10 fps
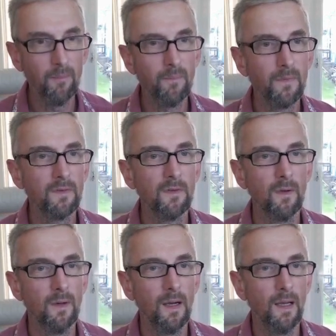
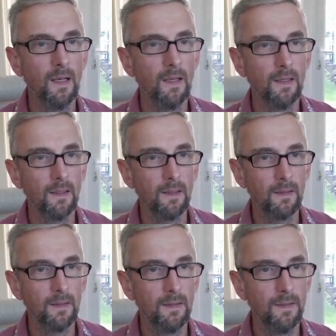So I like
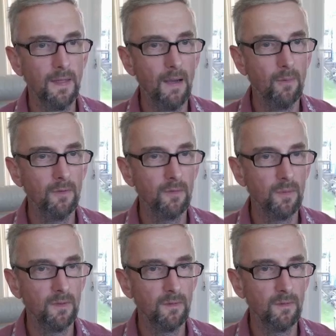that one to be